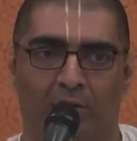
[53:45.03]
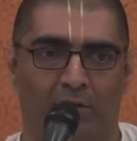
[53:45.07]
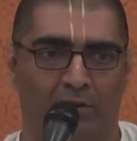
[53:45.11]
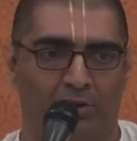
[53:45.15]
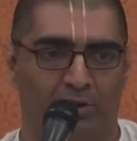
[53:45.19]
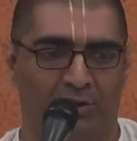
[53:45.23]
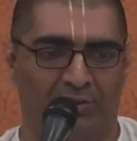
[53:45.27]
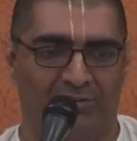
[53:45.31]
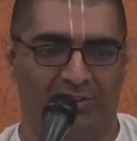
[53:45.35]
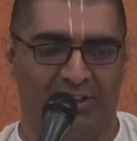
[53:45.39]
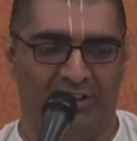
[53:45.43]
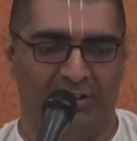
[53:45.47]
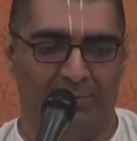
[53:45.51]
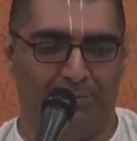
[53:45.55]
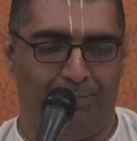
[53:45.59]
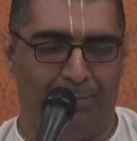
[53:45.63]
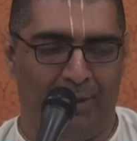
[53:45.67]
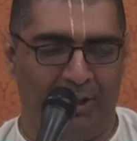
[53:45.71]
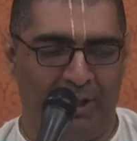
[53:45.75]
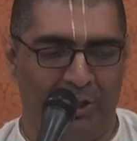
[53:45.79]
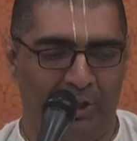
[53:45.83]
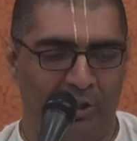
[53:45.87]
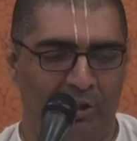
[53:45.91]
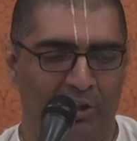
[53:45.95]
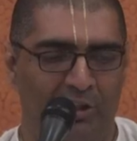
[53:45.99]
So if there's a
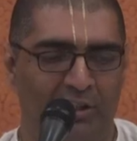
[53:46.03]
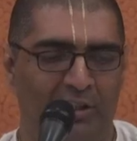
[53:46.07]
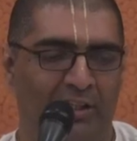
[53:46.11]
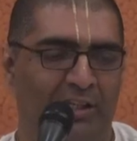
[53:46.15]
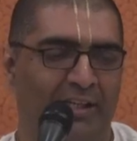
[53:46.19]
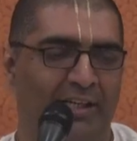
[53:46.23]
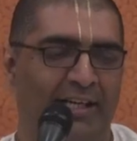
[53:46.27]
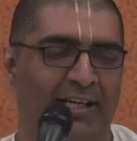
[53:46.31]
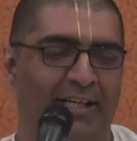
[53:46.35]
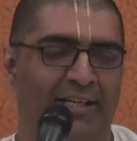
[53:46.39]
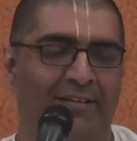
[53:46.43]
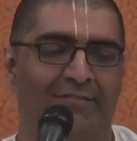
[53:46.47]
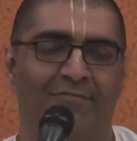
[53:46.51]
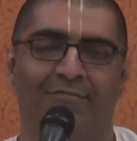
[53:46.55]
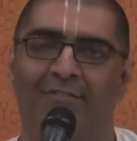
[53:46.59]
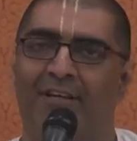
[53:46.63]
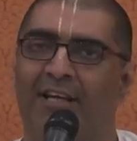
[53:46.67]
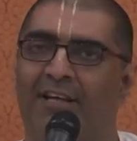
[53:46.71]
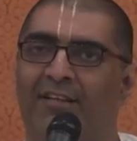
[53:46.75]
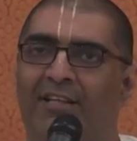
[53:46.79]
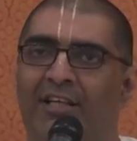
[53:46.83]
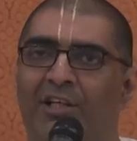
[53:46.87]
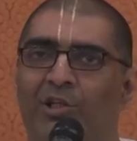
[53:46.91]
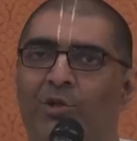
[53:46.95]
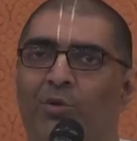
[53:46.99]
particular creative
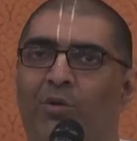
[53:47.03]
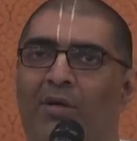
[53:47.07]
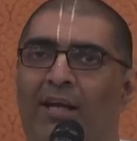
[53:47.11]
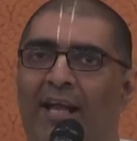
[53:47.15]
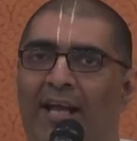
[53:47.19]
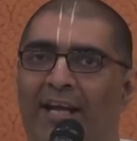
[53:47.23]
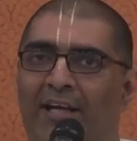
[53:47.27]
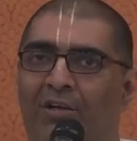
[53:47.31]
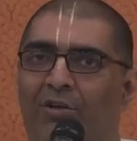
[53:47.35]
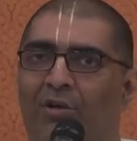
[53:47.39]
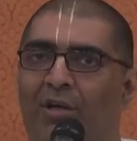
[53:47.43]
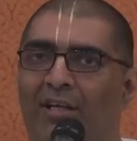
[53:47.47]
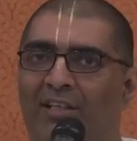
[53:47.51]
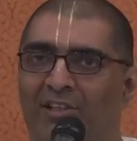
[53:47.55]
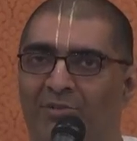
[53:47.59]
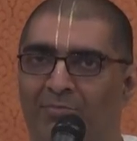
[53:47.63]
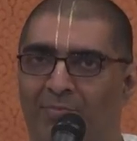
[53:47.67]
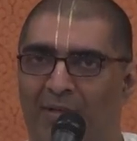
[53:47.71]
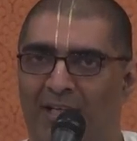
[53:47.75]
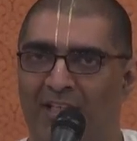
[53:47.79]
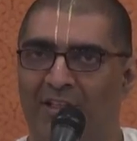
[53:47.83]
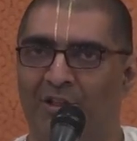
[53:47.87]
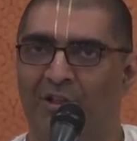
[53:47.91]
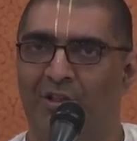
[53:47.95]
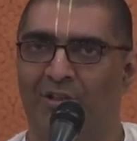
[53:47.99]
way that you would like to
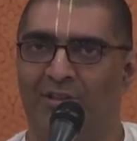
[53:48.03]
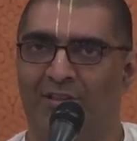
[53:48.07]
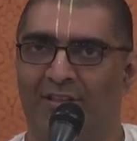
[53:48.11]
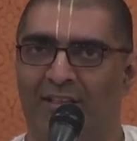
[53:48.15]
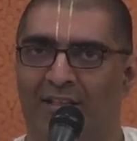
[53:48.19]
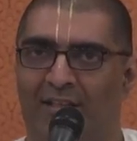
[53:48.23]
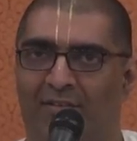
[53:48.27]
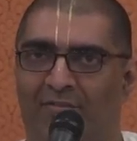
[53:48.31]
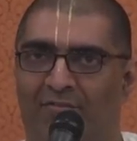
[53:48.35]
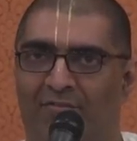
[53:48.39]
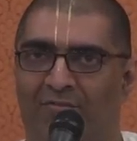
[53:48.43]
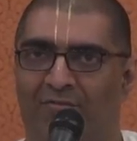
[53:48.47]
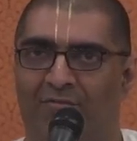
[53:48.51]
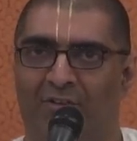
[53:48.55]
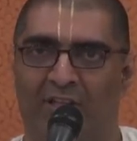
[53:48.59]
express yourself,